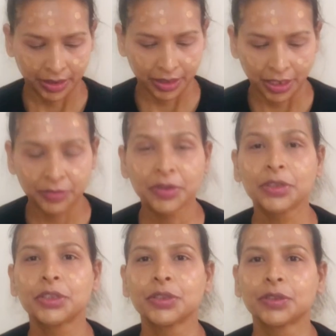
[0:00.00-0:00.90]
If you
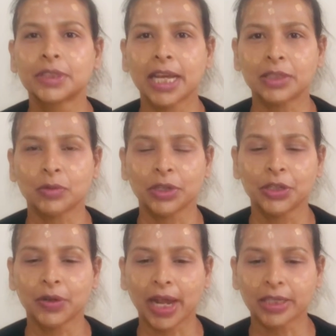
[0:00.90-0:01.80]
do that way,
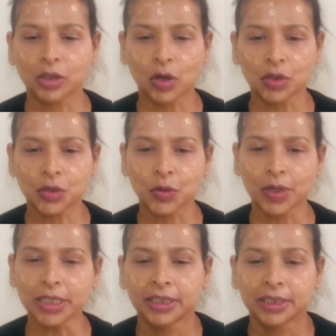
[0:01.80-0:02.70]
you can control
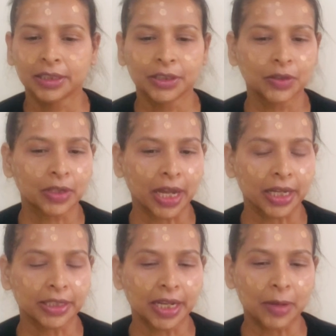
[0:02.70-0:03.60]
it. You
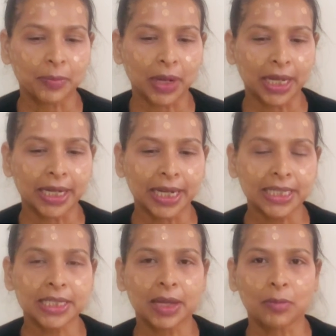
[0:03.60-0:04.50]
can apply
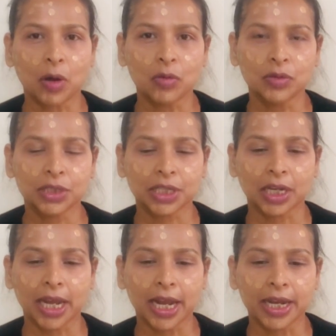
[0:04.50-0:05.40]
less amount,
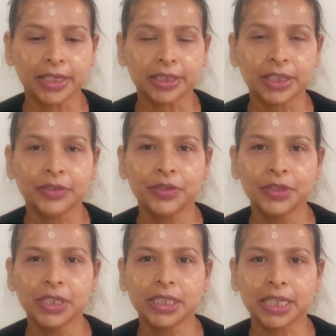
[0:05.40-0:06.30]
and if you
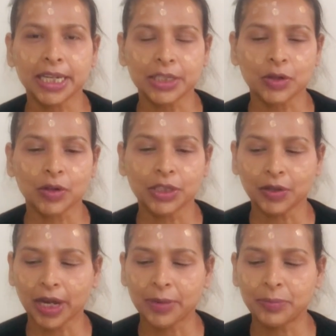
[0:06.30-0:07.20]
need later on, you
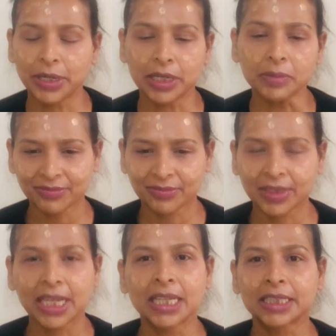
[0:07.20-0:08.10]
can build up.
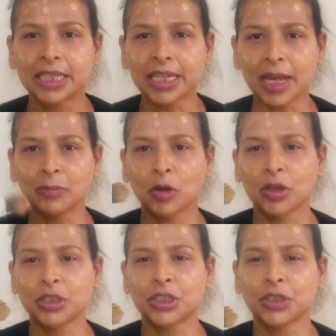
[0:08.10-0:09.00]
Then I'm
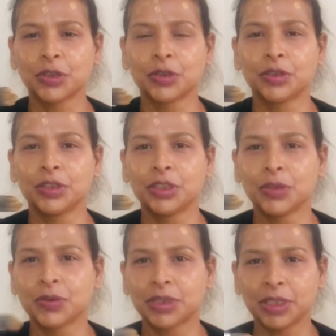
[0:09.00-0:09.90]
going to
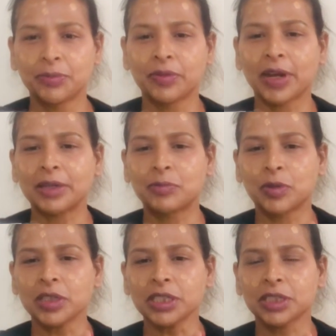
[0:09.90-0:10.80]
use the flat
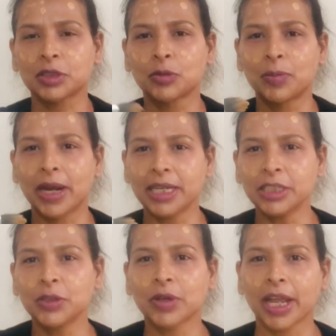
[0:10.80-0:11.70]
brush to
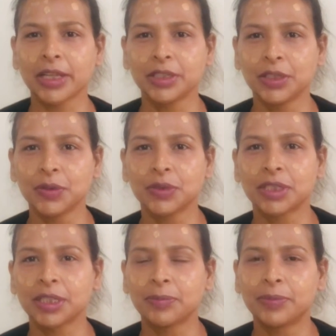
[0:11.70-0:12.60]
blend. You can use
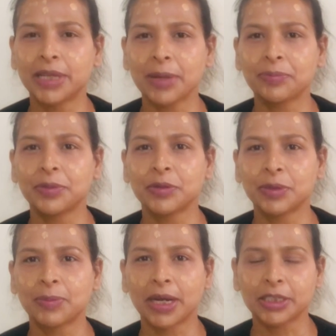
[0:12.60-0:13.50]
the damp beauty
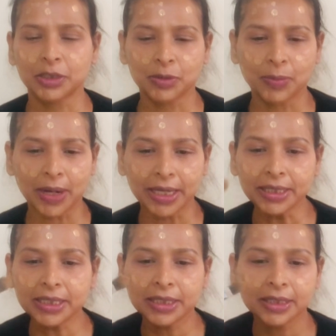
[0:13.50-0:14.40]
blender to
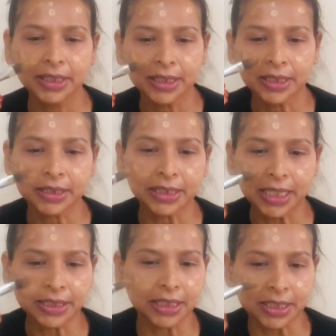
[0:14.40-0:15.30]
blend.
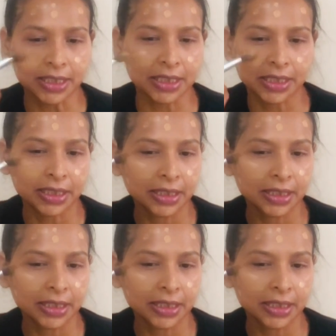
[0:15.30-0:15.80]
Then just